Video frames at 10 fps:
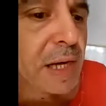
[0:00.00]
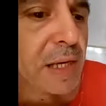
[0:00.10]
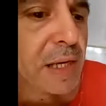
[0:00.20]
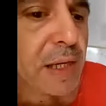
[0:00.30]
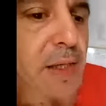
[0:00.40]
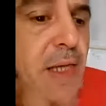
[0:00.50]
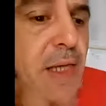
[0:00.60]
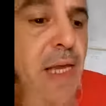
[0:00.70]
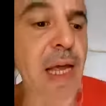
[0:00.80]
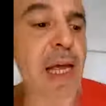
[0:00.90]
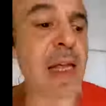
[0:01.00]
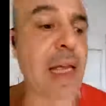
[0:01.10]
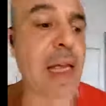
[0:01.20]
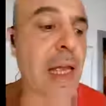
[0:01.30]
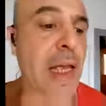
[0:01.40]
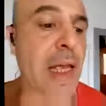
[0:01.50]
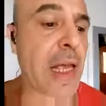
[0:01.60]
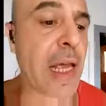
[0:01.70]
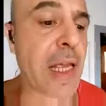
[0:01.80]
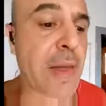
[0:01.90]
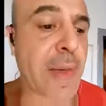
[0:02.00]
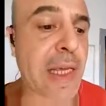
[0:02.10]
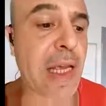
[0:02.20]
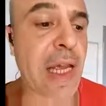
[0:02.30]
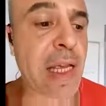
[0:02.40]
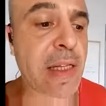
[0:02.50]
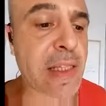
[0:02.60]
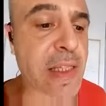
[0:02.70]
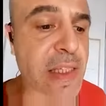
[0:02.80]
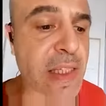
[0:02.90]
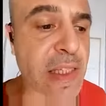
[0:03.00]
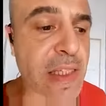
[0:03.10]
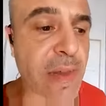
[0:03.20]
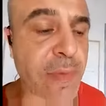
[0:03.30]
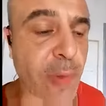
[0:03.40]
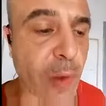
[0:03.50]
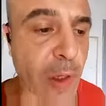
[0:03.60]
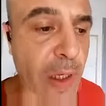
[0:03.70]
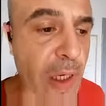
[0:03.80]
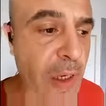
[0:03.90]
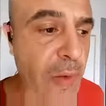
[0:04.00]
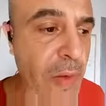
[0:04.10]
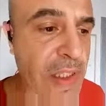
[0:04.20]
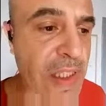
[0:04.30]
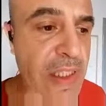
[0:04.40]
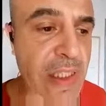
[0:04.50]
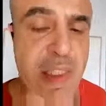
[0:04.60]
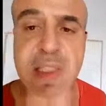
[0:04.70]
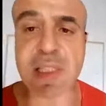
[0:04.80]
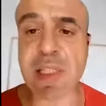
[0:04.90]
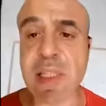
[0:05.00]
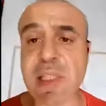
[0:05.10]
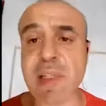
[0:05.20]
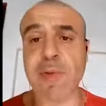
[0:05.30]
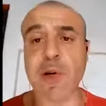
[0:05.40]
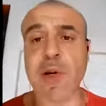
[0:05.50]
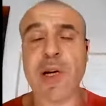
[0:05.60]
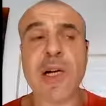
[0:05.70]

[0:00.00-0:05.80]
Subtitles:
contains 8 by 8 is 64, which is the 64